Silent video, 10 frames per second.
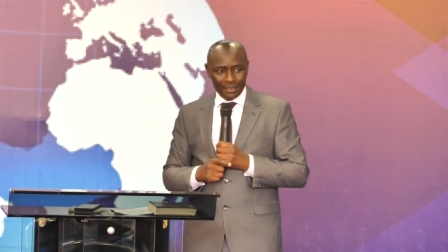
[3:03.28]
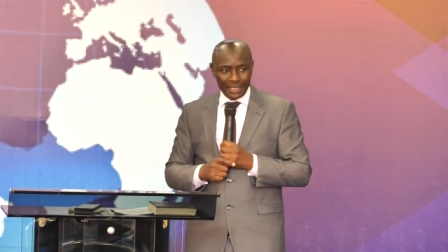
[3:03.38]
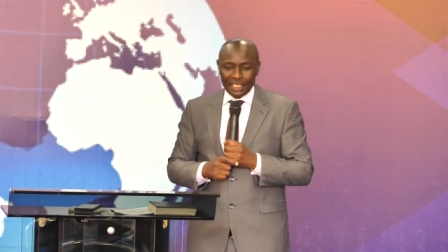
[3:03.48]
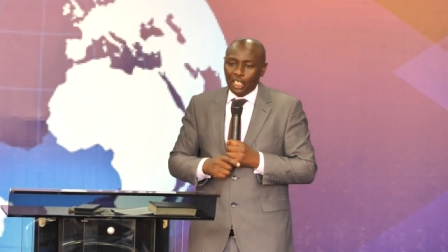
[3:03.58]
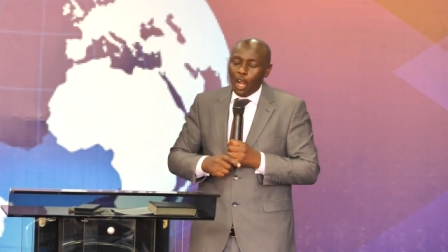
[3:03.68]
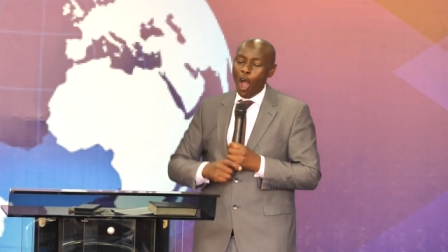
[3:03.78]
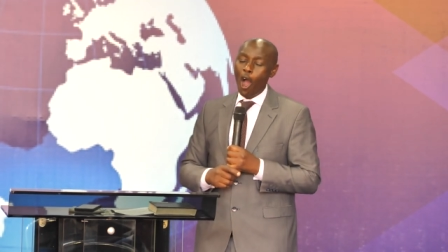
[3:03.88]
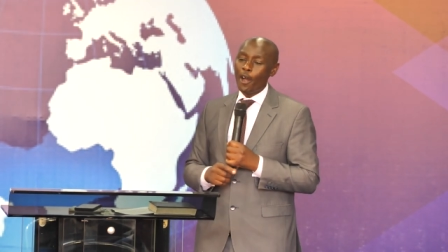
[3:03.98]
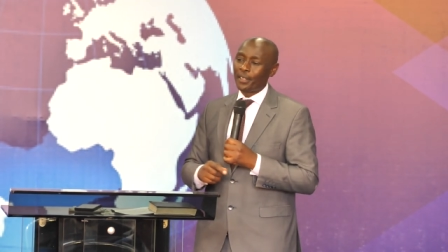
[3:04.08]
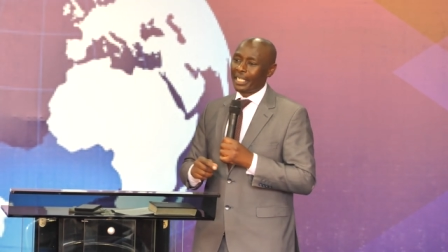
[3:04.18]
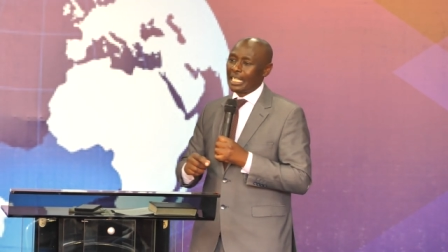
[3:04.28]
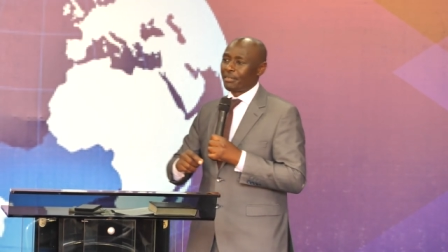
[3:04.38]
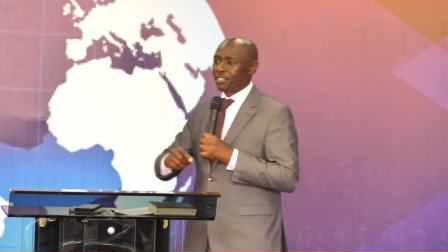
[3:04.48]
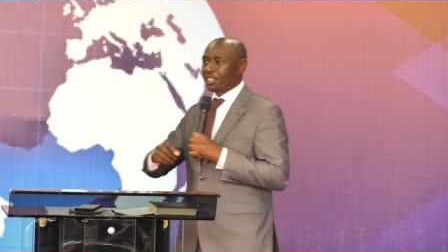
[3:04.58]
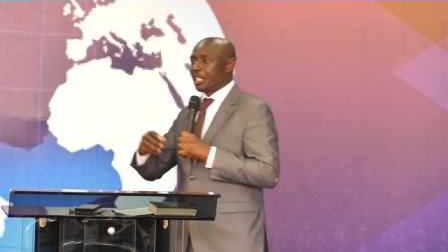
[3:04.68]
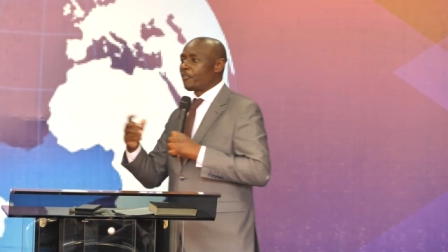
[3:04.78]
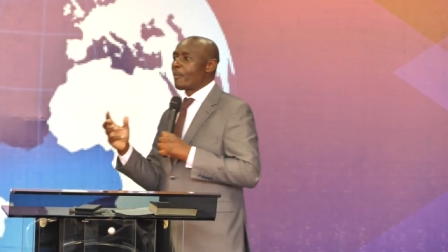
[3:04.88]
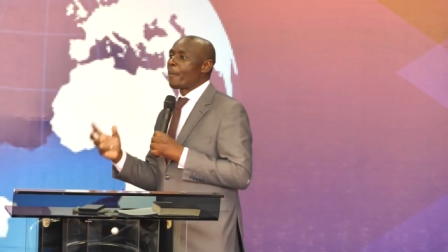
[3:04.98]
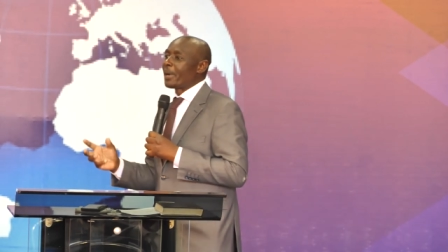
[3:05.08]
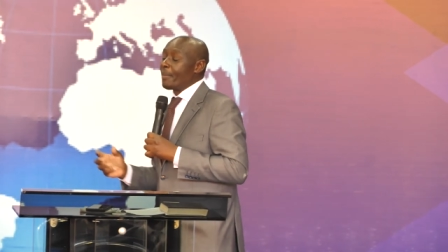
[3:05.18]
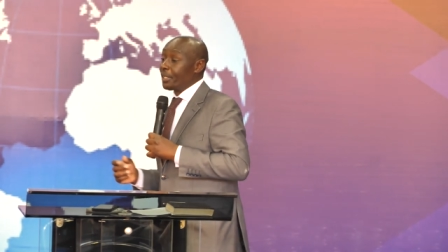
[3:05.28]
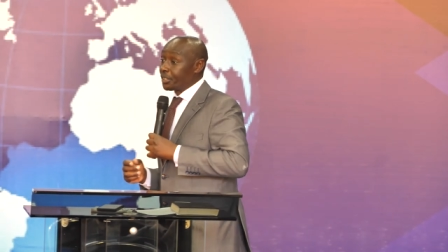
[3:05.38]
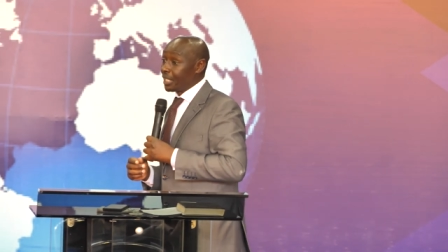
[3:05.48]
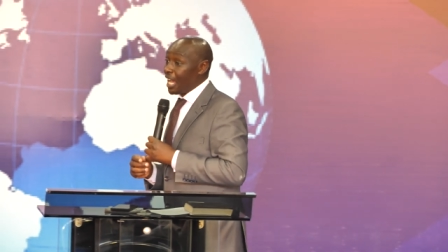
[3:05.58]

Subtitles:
that God gives the former prime minister